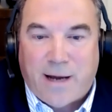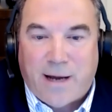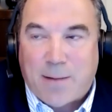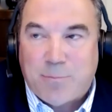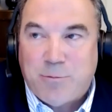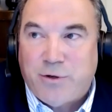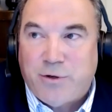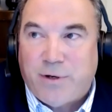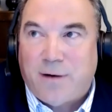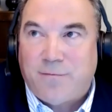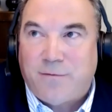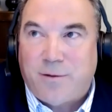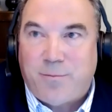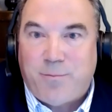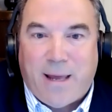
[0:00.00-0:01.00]
their
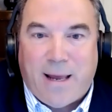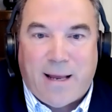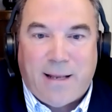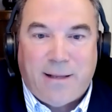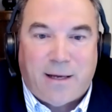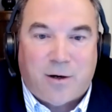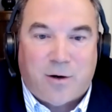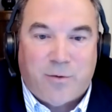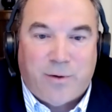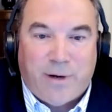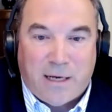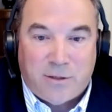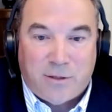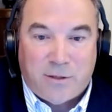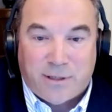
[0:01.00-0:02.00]
capturing of demand,
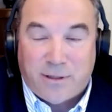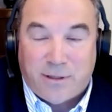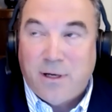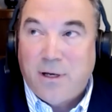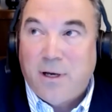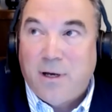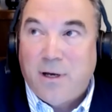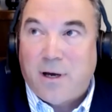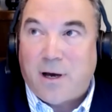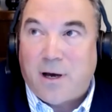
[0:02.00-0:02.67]
their creation